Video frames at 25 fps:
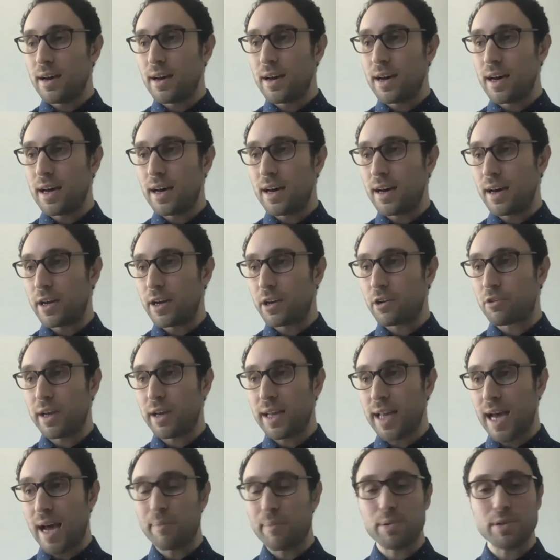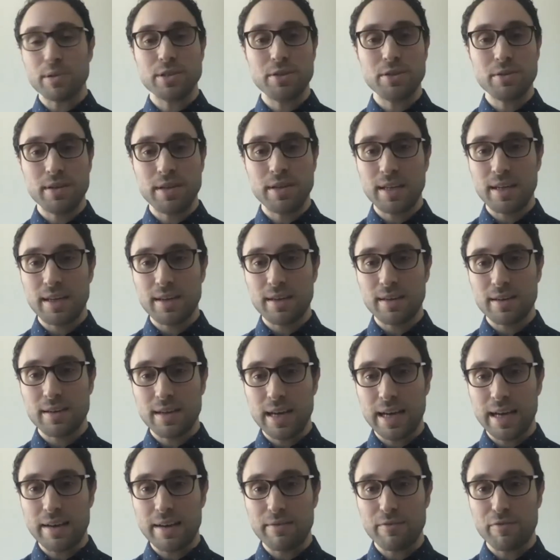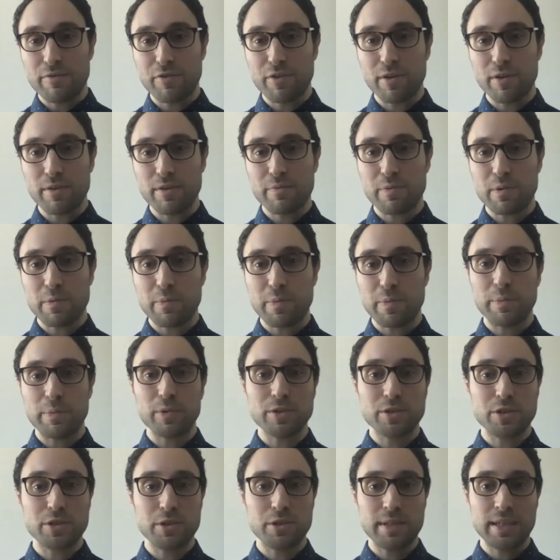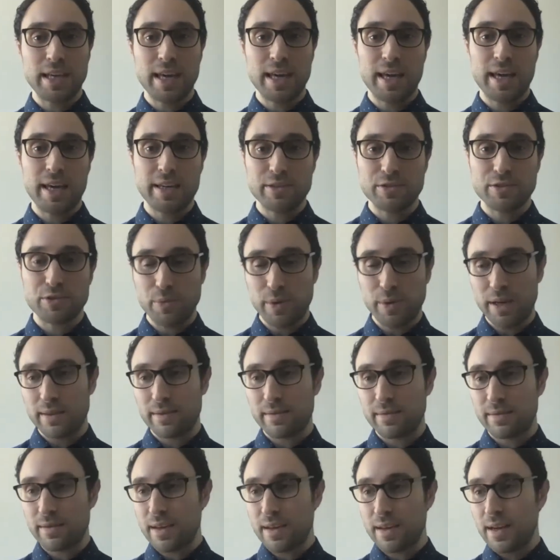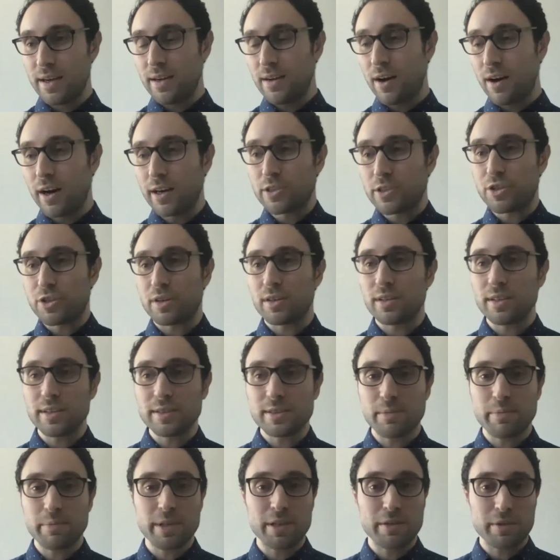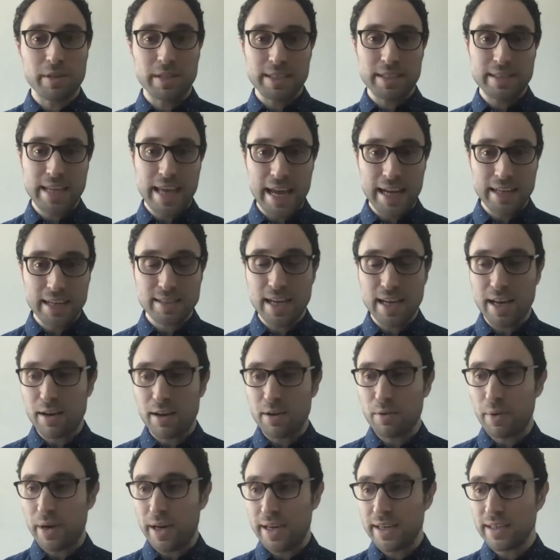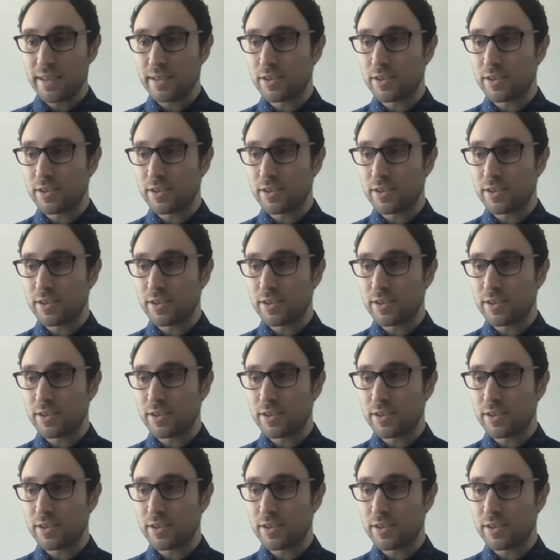a great opportunity for people to engage with our journalism in a really tactile way.